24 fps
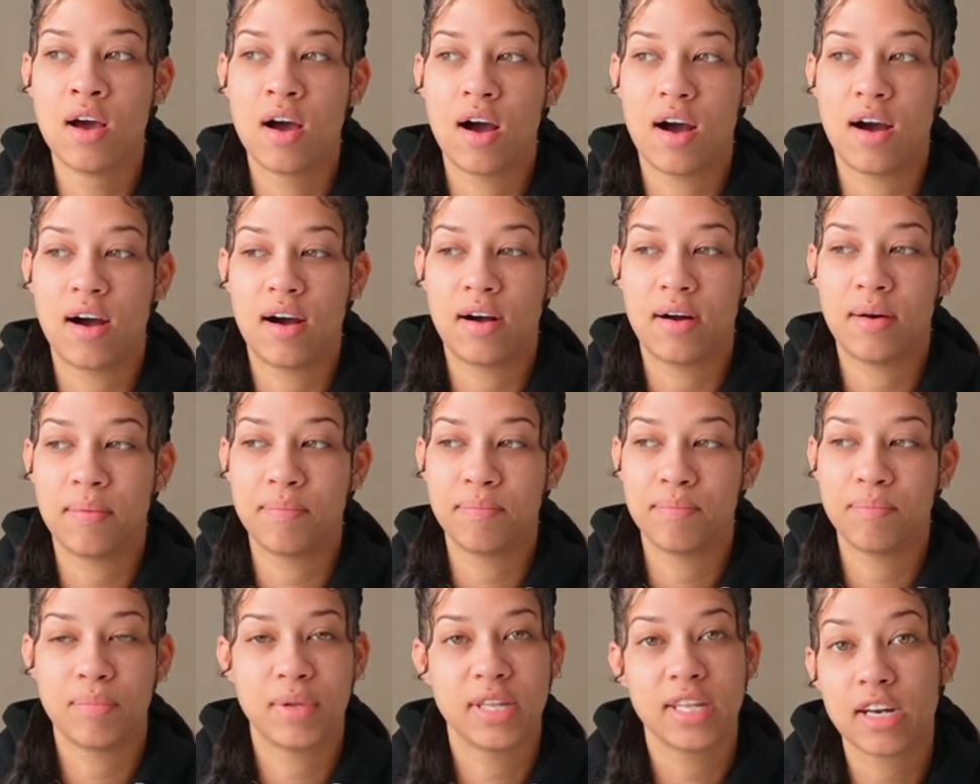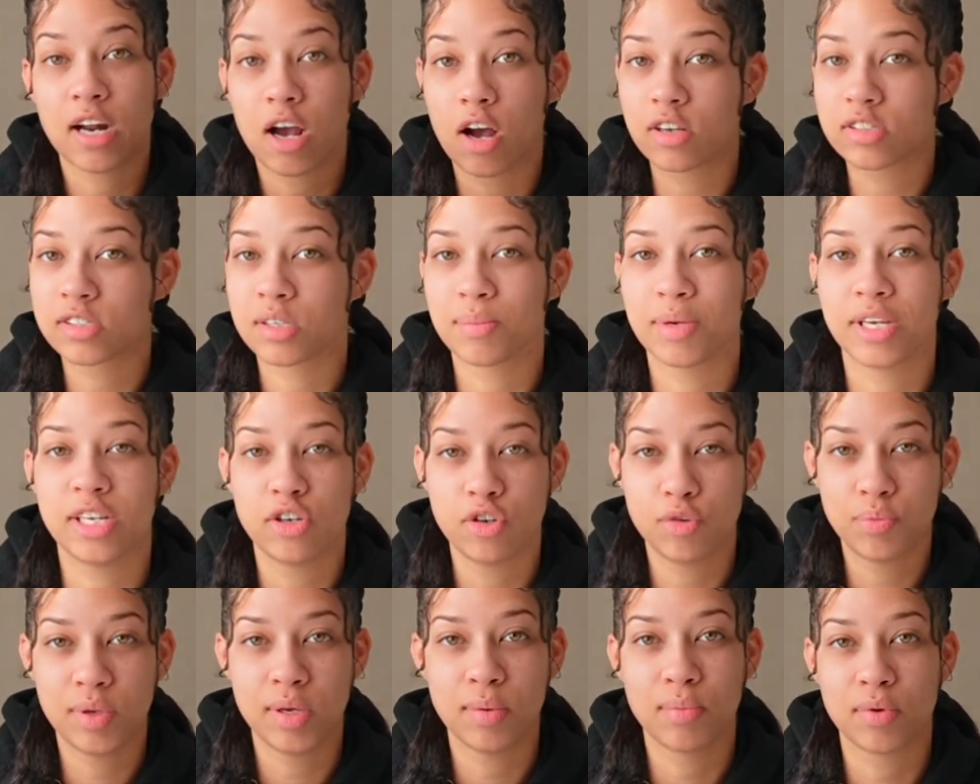Um, but then I also met
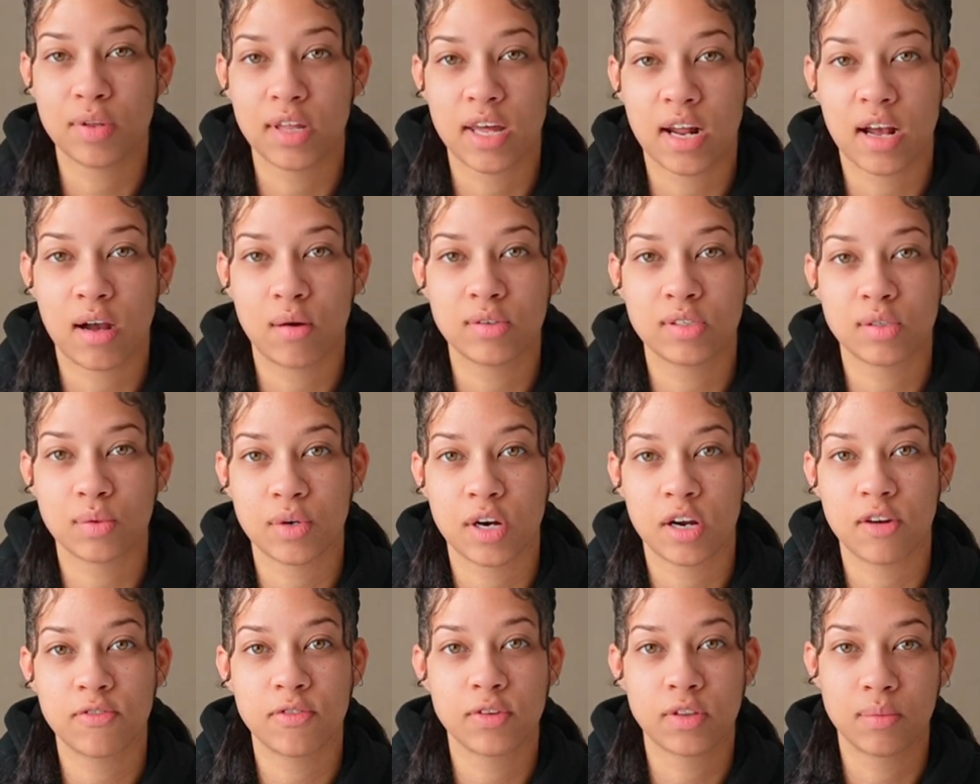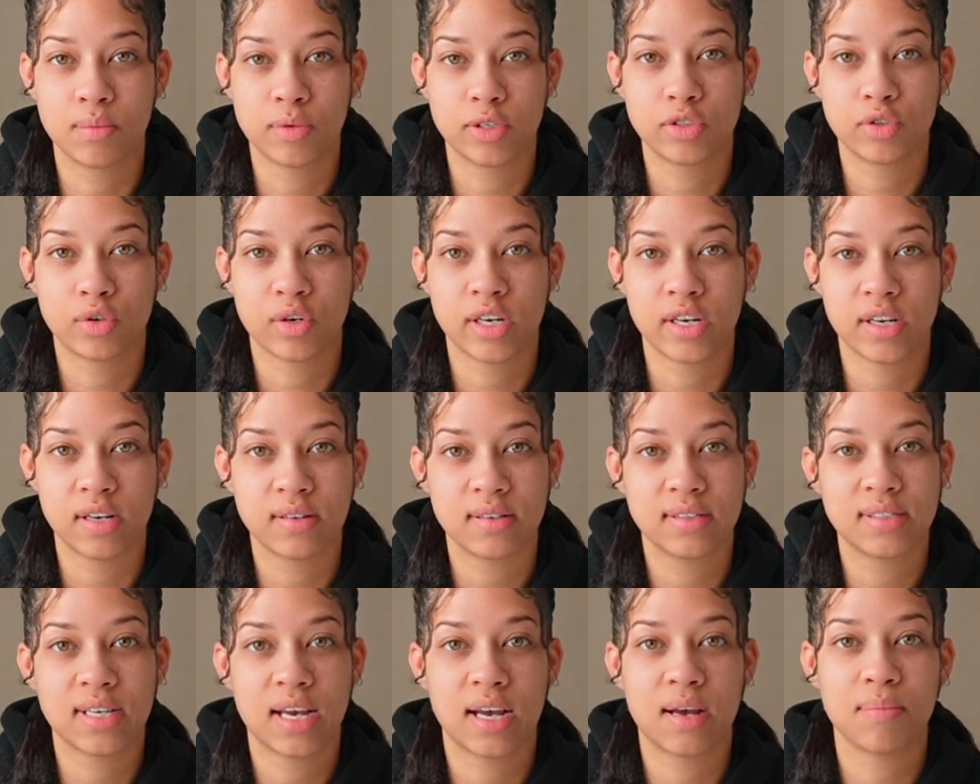new people that I was around for the majority of
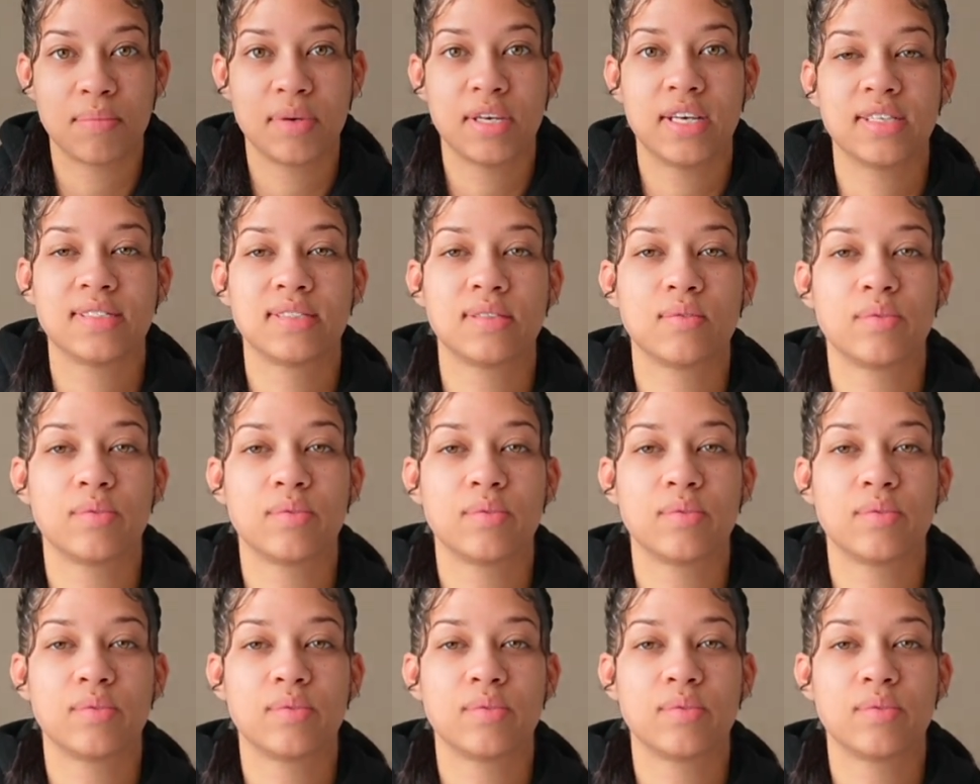the time because